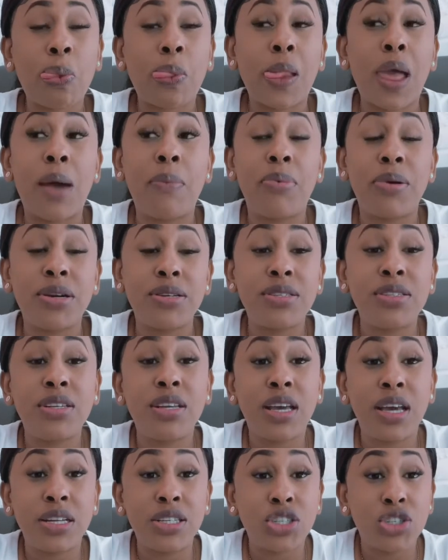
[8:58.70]
a person
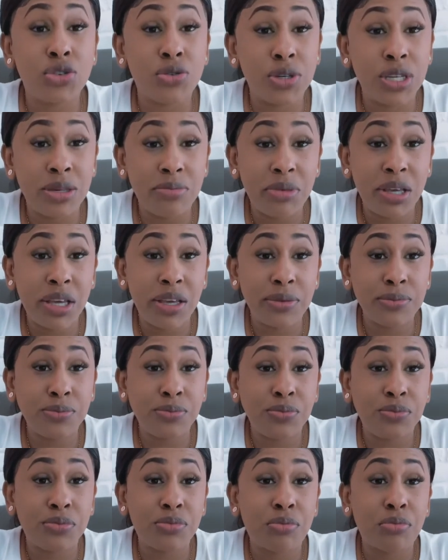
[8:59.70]
can treat me,
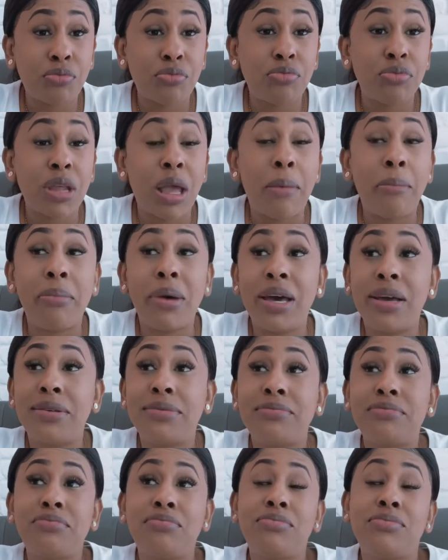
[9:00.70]
but
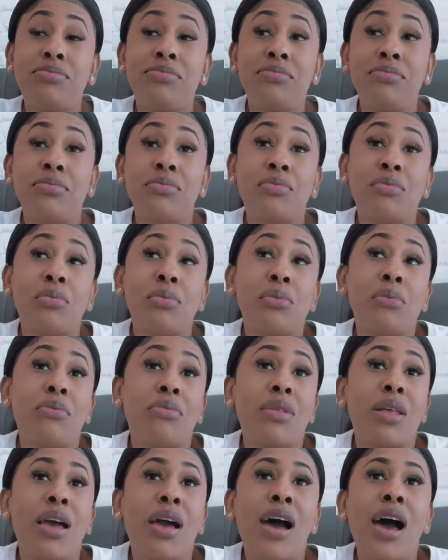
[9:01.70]

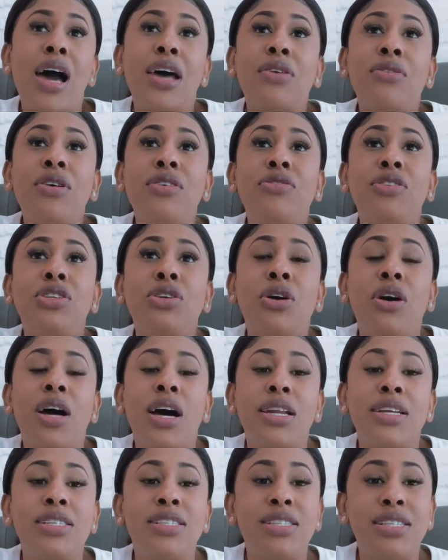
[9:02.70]
I don't even know how
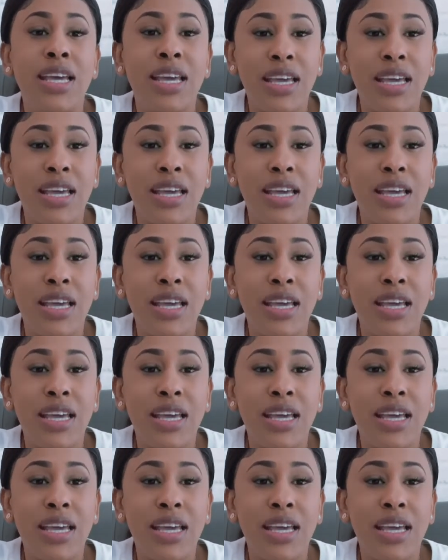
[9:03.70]
to say